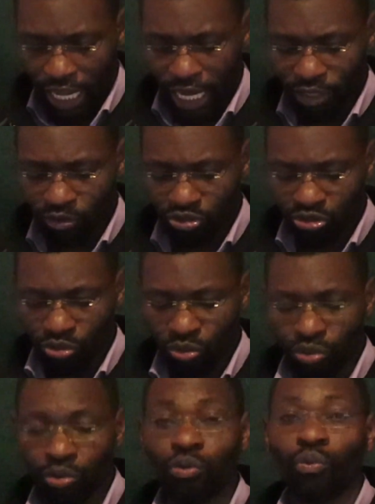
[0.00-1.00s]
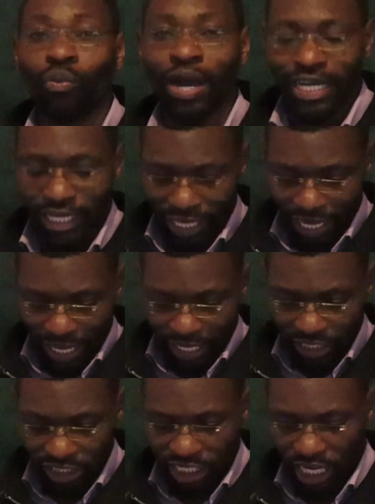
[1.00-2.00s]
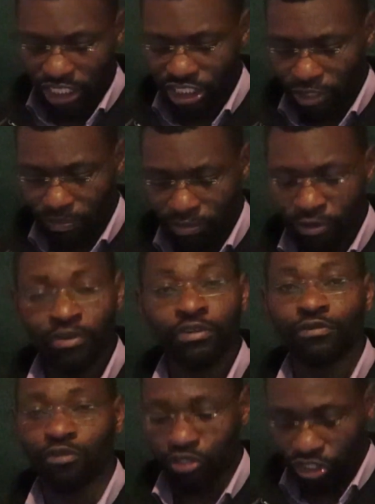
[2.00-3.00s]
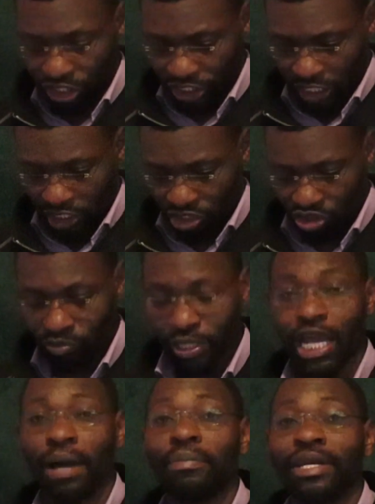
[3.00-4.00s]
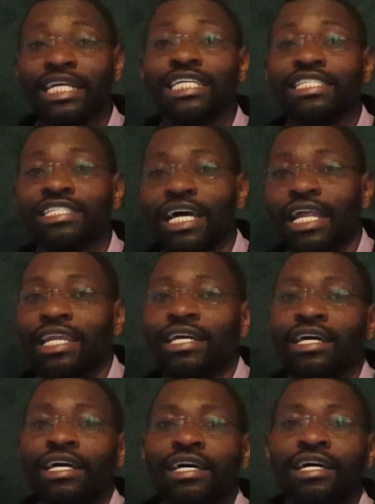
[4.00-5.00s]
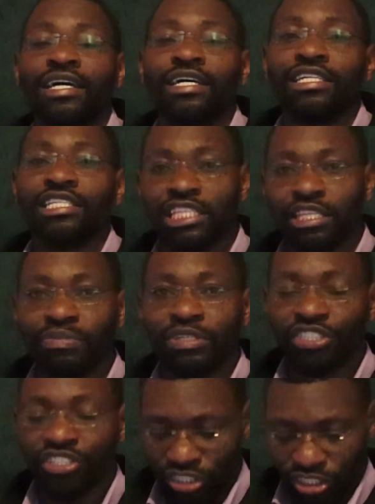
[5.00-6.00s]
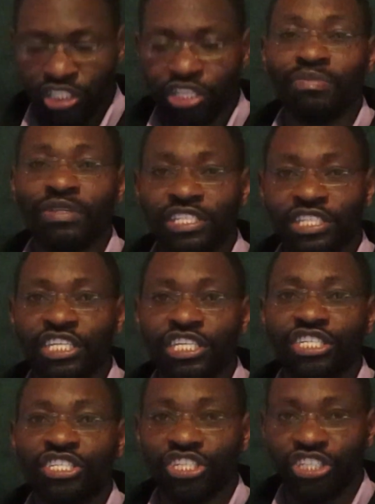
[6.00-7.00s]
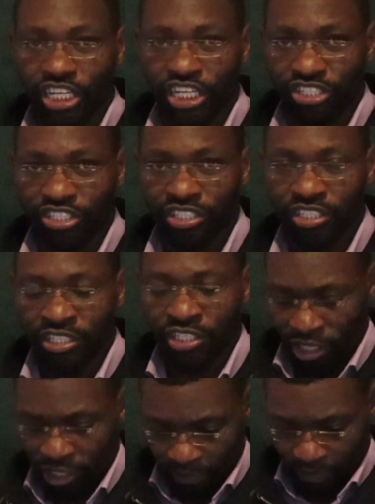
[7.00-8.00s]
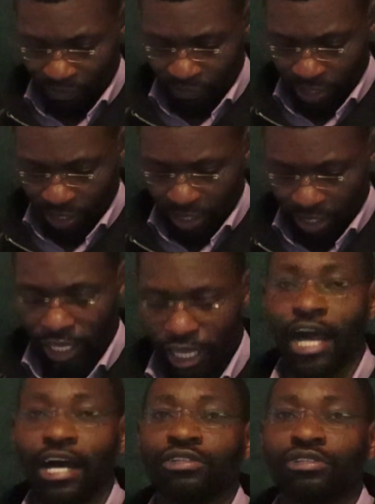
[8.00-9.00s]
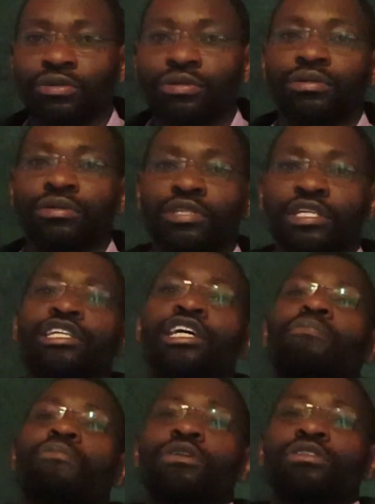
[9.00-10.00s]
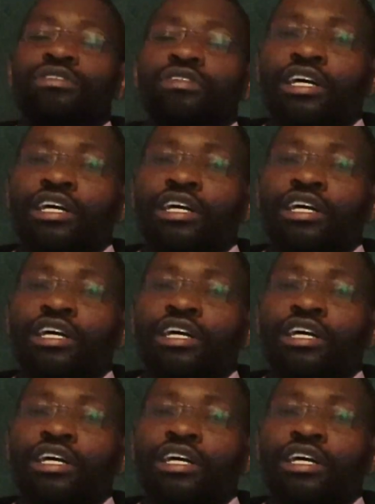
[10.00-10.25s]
and also one year internship for teachers to become registered CB- CBC teachers. Yeah, so this report